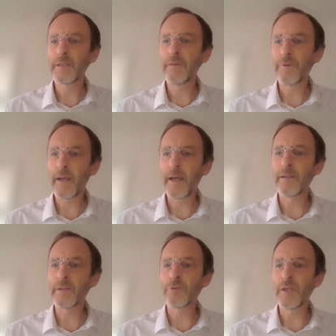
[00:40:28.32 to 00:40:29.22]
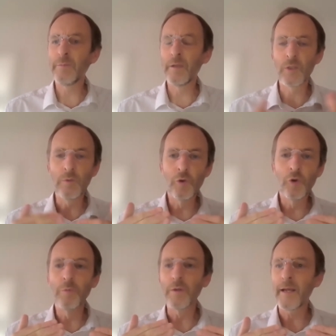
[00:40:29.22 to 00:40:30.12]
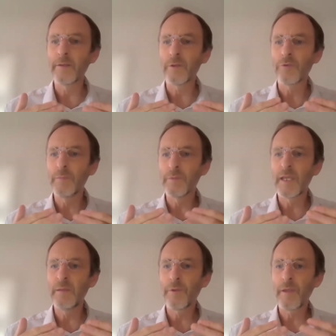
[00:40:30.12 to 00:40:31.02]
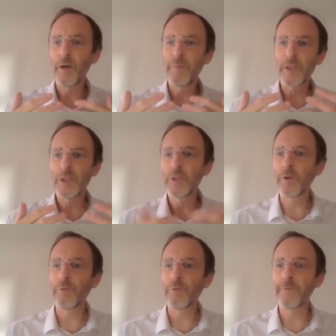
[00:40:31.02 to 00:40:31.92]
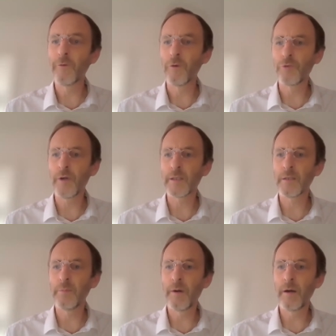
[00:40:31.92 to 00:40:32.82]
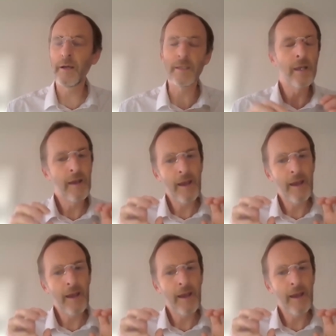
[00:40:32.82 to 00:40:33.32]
The same for cancer treatments. Normal cancer treatments, chemotherapy, it's 2 or 3 or 4 drugs combined.